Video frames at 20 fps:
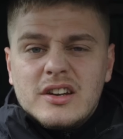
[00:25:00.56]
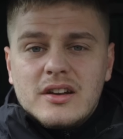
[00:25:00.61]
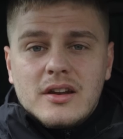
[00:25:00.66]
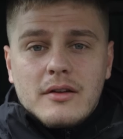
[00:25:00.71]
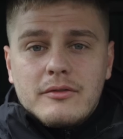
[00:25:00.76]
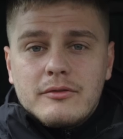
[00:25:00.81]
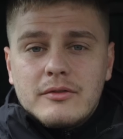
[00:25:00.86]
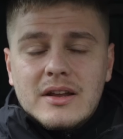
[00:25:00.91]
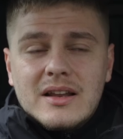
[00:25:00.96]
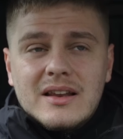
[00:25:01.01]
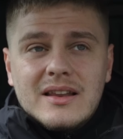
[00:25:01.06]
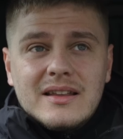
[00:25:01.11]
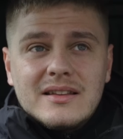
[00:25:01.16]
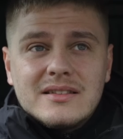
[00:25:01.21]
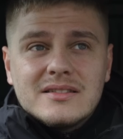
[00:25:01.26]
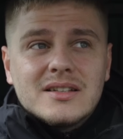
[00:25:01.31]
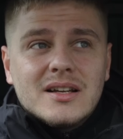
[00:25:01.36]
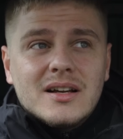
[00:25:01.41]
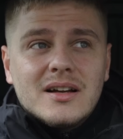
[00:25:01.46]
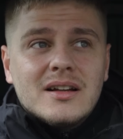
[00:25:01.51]
enough really
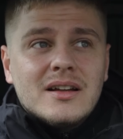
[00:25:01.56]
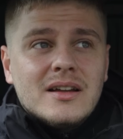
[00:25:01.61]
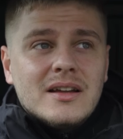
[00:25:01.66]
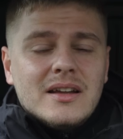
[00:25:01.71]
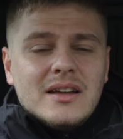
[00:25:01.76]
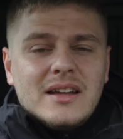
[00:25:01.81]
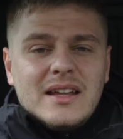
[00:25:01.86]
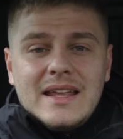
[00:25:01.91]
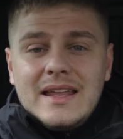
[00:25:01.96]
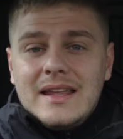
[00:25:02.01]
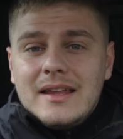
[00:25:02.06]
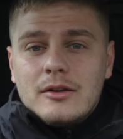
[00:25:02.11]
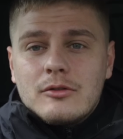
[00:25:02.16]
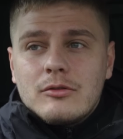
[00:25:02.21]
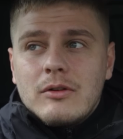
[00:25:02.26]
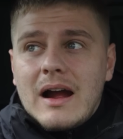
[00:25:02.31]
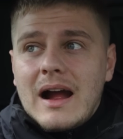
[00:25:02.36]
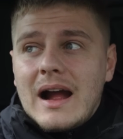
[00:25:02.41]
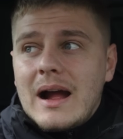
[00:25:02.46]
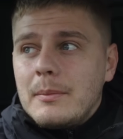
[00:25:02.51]
to eat
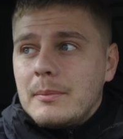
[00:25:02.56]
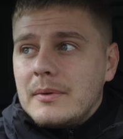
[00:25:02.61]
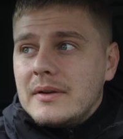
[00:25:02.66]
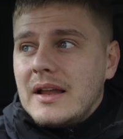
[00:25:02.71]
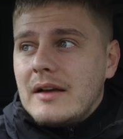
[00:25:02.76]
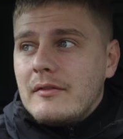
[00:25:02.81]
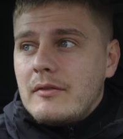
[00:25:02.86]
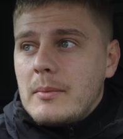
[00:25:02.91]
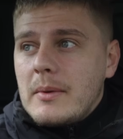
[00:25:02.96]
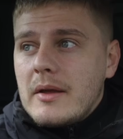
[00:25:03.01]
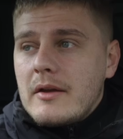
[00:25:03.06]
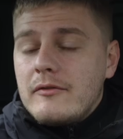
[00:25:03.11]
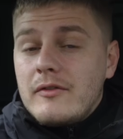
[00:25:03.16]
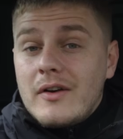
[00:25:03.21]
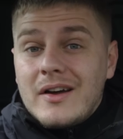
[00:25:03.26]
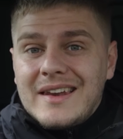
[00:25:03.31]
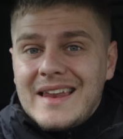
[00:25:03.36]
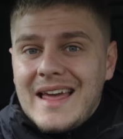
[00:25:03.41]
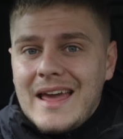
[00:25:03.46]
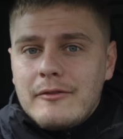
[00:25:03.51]
crap and have a bit of
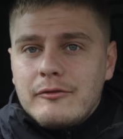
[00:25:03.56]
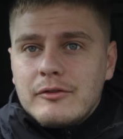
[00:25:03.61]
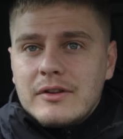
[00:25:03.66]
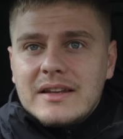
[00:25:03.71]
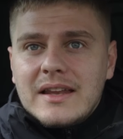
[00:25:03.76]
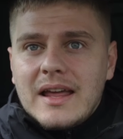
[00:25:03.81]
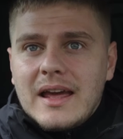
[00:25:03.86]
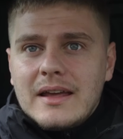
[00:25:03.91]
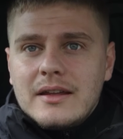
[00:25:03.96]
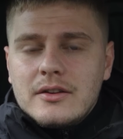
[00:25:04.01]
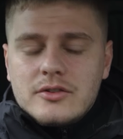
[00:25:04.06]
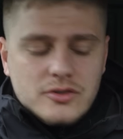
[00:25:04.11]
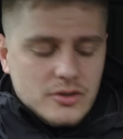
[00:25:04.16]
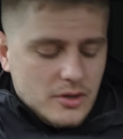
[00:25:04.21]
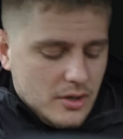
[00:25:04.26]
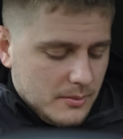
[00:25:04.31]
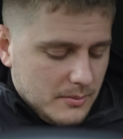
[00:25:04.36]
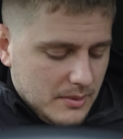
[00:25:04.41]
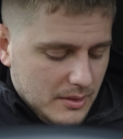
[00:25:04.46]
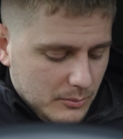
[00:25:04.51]
fun every day. Do you
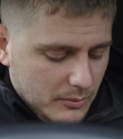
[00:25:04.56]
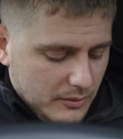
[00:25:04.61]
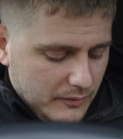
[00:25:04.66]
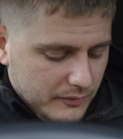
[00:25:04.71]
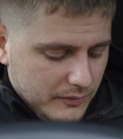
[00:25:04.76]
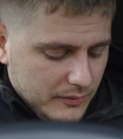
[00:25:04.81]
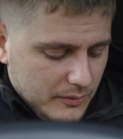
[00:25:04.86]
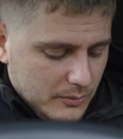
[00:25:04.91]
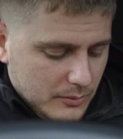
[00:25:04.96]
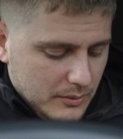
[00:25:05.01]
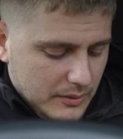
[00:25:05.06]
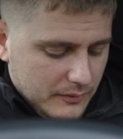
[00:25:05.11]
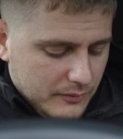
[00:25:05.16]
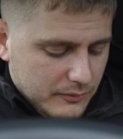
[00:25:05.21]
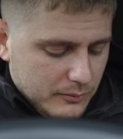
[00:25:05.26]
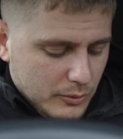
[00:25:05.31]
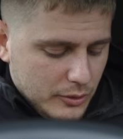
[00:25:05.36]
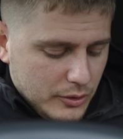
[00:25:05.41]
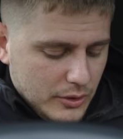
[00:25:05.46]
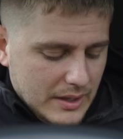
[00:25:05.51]
know what I mean,
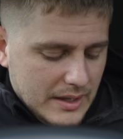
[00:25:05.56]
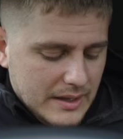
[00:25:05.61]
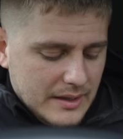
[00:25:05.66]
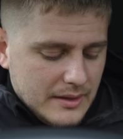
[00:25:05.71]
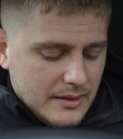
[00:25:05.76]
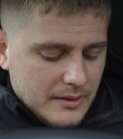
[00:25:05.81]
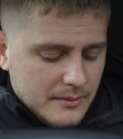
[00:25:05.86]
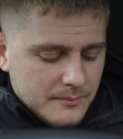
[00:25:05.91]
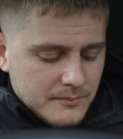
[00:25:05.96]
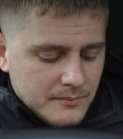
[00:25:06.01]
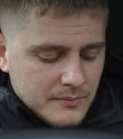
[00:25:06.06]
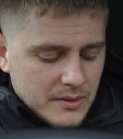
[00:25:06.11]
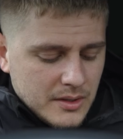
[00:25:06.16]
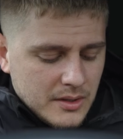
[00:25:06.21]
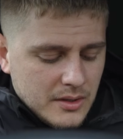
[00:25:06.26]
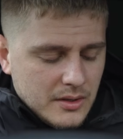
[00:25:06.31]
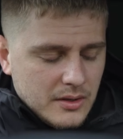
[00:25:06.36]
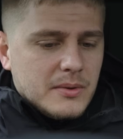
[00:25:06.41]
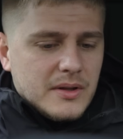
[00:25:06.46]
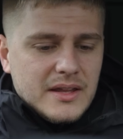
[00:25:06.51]
with what you're eating?
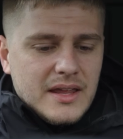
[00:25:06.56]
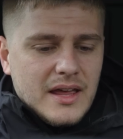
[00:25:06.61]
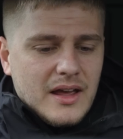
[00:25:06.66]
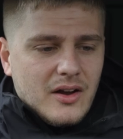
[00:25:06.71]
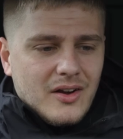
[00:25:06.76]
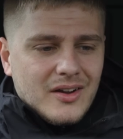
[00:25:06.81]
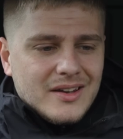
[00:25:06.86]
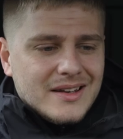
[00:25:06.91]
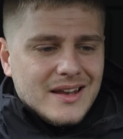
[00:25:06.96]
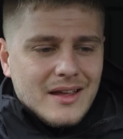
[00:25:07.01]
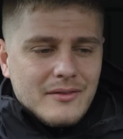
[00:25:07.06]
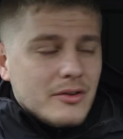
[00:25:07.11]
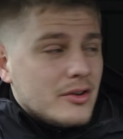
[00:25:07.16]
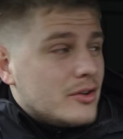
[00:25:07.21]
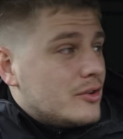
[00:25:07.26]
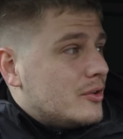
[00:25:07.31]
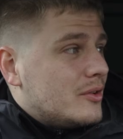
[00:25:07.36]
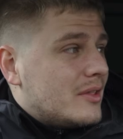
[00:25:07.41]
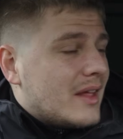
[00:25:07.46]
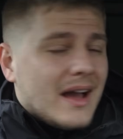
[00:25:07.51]
But yeah, I never
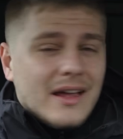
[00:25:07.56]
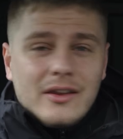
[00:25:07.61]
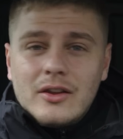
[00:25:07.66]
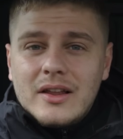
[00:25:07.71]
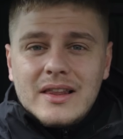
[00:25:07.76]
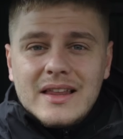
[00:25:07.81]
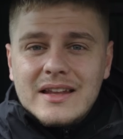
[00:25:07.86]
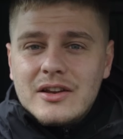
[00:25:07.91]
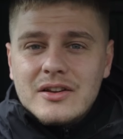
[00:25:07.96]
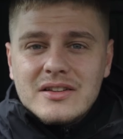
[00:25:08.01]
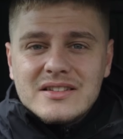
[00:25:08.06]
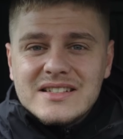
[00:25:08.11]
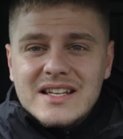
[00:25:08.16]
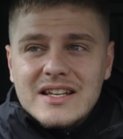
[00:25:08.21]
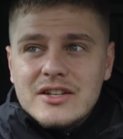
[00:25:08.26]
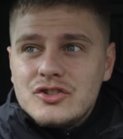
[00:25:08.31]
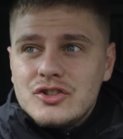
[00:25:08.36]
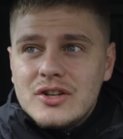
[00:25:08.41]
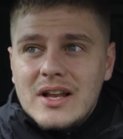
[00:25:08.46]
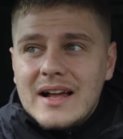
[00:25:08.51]
knew that, and like they don't
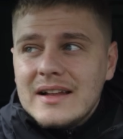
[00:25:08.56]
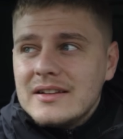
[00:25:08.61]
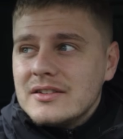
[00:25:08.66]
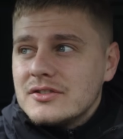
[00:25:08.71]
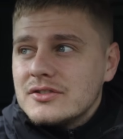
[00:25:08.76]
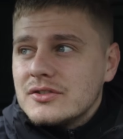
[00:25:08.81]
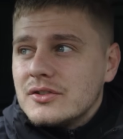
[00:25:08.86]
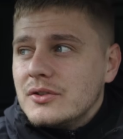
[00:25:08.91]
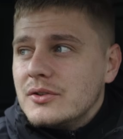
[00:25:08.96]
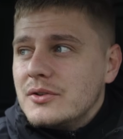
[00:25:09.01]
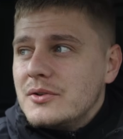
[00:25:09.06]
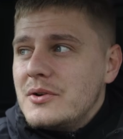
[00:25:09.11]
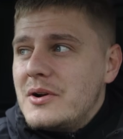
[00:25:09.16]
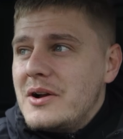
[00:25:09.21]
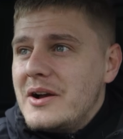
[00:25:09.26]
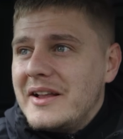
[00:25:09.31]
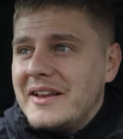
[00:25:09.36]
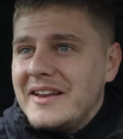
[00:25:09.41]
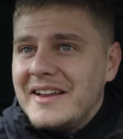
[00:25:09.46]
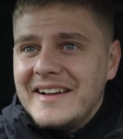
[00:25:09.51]
teach you that in school.
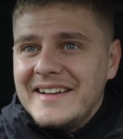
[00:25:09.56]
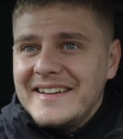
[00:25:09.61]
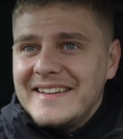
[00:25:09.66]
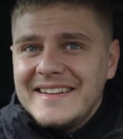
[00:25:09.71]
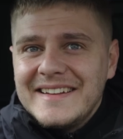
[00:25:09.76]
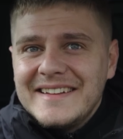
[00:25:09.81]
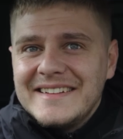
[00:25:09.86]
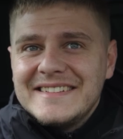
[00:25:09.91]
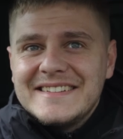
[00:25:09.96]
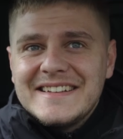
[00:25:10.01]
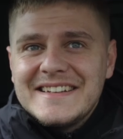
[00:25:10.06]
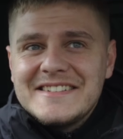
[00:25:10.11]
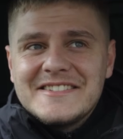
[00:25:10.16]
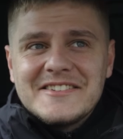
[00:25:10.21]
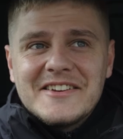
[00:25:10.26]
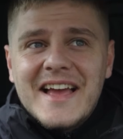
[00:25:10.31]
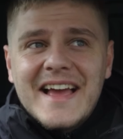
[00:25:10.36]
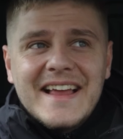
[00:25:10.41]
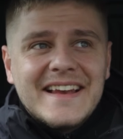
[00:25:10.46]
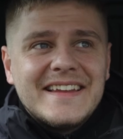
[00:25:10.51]
They don't
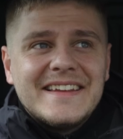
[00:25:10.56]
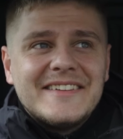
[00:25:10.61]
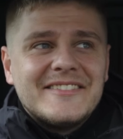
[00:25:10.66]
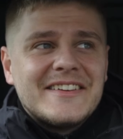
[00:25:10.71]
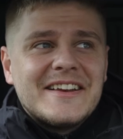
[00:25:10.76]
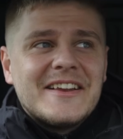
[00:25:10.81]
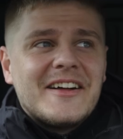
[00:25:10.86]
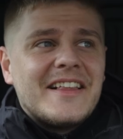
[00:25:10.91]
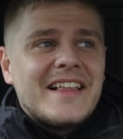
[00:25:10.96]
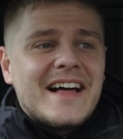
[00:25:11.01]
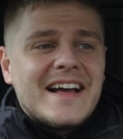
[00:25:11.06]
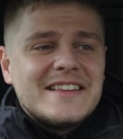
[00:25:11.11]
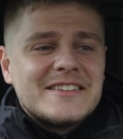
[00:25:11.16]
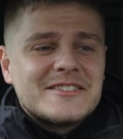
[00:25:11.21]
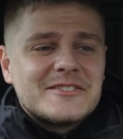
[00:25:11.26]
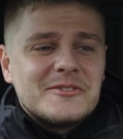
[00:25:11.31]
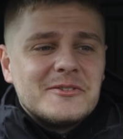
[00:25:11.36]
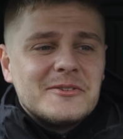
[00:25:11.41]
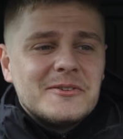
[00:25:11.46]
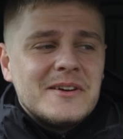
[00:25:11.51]
teach you anything like that in
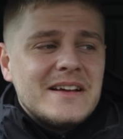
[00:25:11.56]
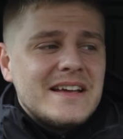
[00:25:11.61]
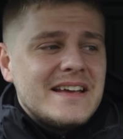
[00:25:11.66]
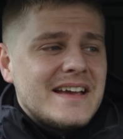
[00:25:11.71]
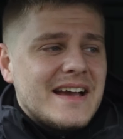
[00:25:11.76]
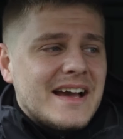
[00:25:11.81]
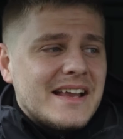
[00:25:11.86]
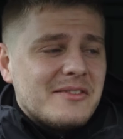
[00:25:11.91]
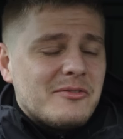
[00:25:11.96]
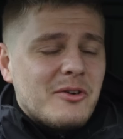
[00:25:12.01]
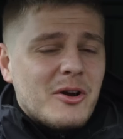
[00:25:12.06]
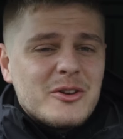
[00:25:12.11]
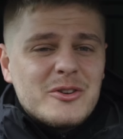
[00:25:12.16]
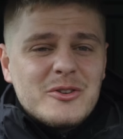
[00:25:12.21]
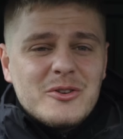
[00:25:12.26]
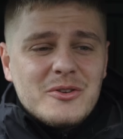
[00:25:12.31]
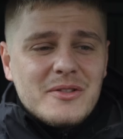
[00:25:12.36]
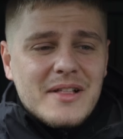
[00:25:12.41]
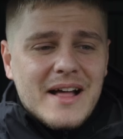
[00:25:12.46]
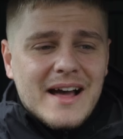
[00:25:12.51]
school. And if I
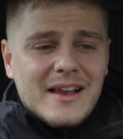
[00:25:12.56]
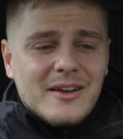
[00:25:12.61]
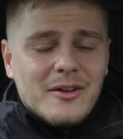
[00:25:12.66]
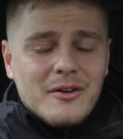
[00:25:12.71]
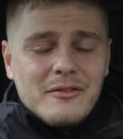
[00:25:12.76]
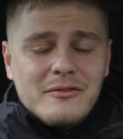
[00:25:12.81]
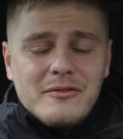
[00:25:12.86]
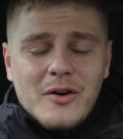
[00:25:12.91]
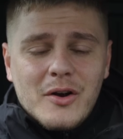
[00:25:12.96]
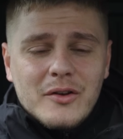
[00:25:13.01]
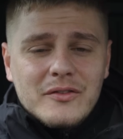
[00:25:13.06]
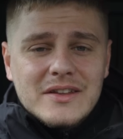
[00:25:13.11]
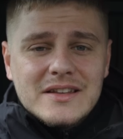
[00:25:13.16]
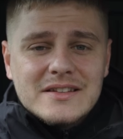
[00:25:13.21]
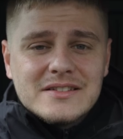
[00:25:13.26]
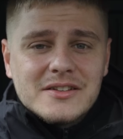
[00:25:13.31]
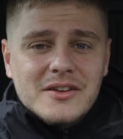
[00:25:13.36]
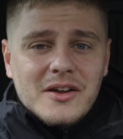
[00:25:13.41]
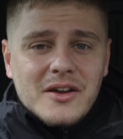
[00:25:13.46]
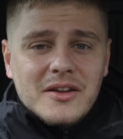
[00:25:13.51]
knew that like 5
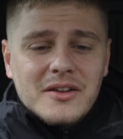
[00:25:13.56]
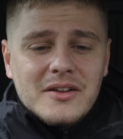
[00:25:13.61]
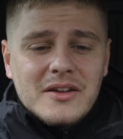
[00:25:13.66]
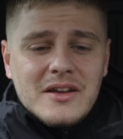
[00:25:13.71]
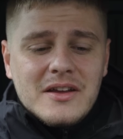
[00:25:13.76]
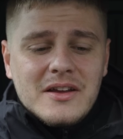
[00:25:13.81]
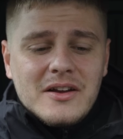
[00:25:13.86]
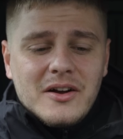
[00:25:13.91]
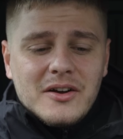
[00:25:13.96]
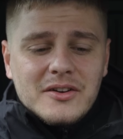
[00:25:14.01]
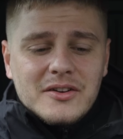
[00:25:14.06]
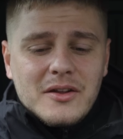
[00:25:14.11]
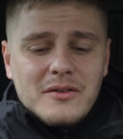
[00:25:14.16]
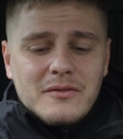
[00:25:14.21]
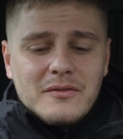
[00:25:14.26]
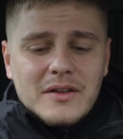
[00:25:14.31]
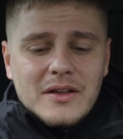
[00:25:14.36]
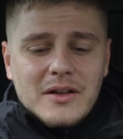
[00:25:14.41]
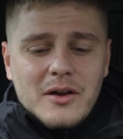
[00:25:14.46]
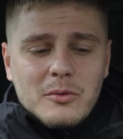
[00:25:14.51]
years ago, I
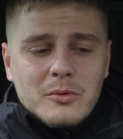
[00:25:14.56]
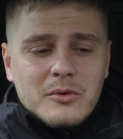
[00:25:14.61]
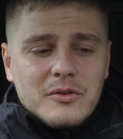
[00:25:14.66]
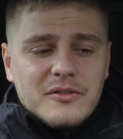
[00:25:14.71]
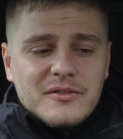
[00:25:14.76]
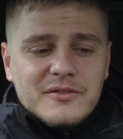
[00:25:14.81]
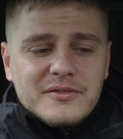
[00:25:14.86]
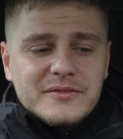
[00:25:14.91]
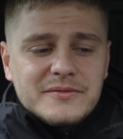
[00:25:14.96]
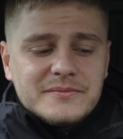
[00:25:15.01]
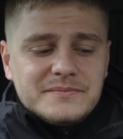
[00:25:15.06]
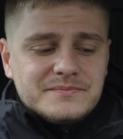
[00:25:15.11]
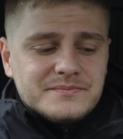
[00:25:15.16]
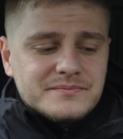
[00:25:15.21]
don't think I would have